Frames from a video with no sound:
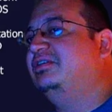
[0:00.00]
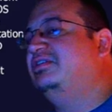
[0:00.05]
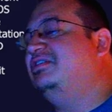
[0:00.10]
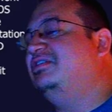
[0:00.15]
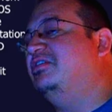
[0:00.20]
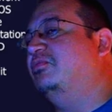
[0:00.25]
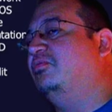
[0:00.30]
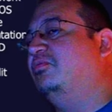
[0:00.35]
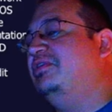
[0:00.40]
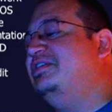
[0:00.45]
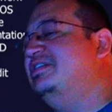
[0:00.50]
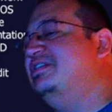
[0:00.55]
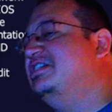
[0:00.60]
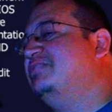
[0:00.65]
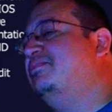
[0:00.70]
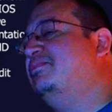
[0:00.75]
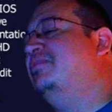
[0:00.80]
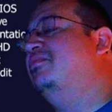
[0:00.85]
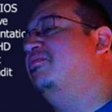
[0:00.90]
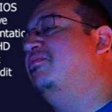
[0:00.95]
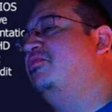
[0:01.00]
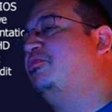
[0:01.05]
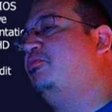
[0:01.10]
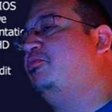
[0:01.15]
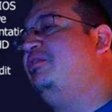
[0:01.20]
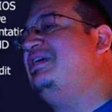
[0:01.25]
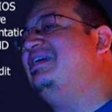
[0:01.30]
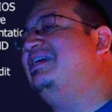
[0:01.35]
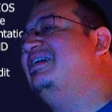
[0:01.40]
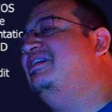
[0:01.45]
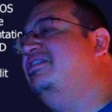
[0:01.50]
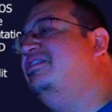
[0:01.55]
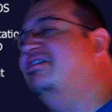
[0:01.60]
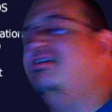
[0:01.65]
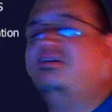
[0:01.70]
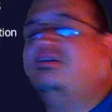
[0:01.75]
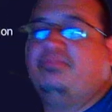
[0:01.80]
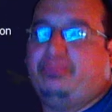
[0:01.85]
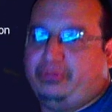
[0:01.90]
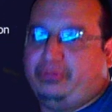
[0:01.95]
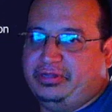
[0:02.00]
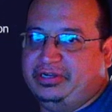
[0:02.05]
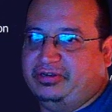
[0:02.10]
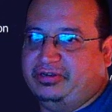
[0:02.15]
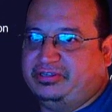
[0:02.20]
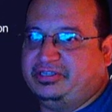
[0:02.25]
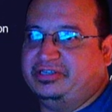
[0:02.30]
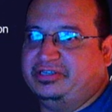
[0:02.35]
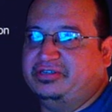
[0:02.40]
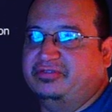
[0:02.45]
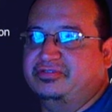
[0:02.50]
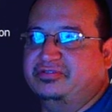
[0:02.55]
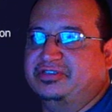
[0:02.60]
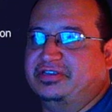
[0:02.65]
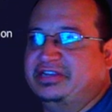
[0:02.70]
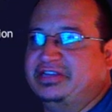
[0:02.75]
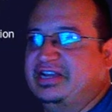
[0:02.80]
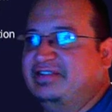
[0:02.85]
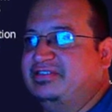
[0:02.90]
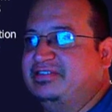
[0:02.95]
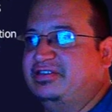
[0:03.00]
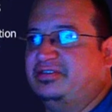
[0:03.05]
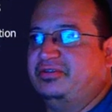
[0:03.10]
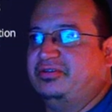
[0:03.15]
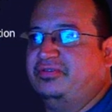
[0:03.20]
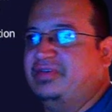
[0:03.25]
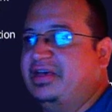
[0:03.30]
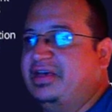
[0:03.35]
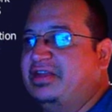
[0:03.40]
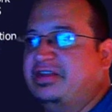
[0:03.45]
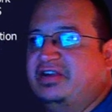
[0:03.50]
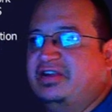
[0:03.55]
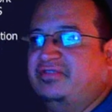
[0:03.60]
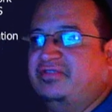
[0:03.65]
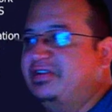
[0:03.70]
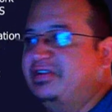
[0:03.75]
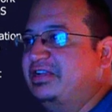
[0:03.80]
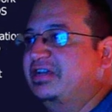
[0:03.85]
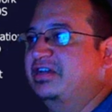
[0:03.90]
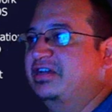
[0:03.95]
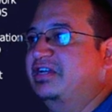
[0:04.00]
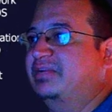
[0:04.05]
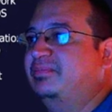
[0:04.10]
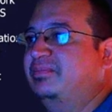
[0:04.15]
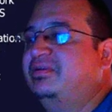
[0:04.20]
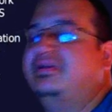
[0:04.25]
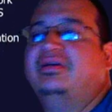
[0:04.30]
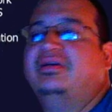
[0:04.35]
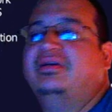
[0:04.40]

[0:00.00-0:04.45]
It reads as button three and not player two. So you have to do that in every game.